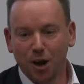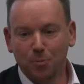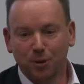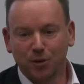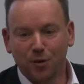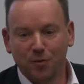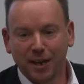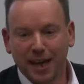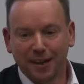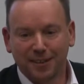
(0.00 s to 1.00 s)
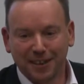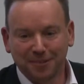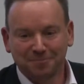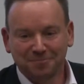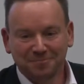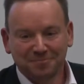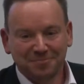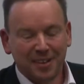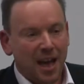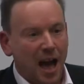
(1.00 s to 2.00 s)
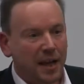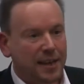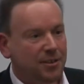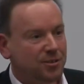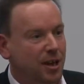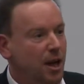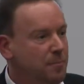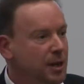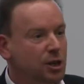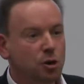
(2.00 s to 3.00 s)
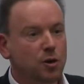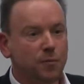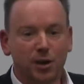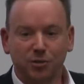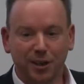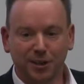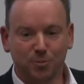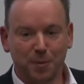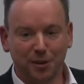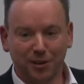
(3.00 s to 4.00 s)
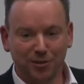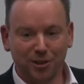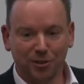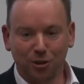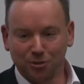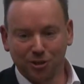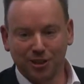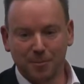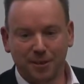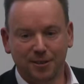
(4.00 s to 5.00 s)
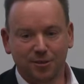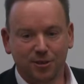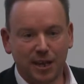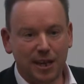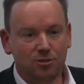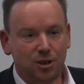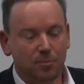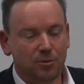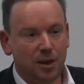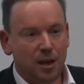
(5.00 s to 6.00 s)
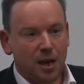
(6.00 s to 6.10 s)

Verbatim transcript: hopeless for running anything. And that's been a universal experience. It's not just limited to Egypt.